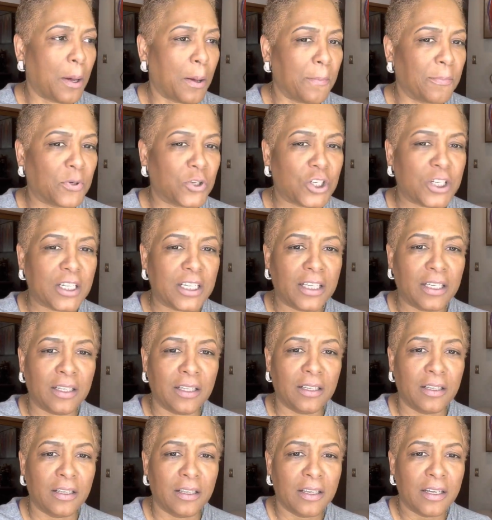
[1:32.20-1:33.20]

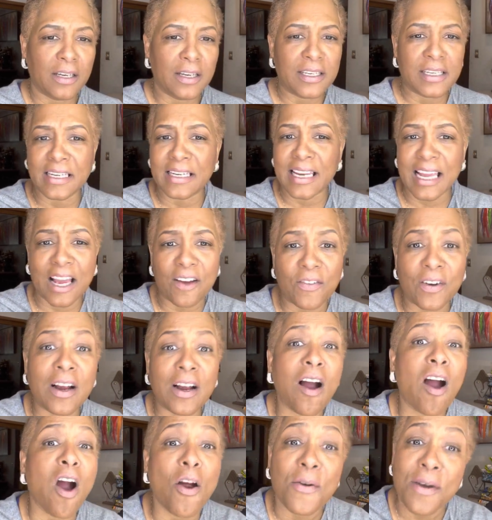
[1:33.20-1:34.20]
She didn't have a
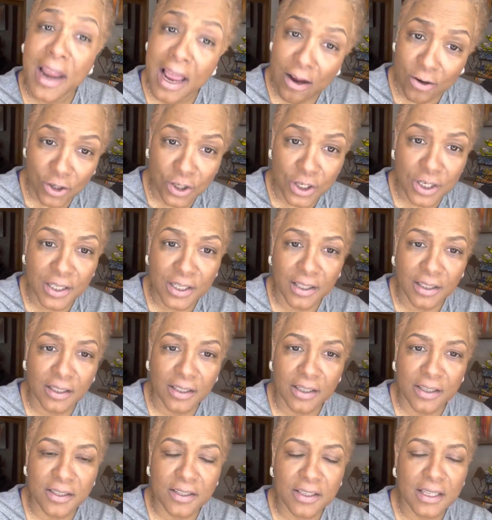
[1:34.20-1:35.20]
car, now she
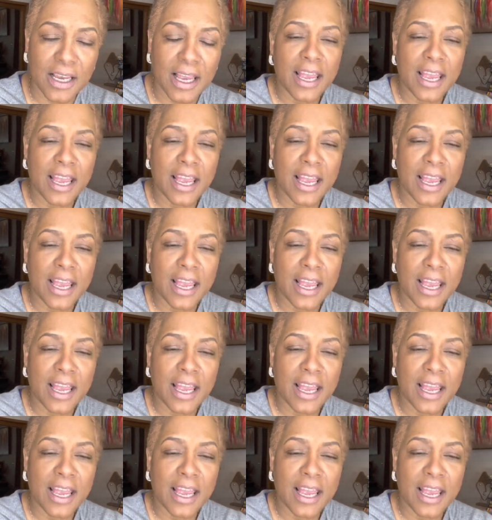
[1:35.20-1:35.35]
does.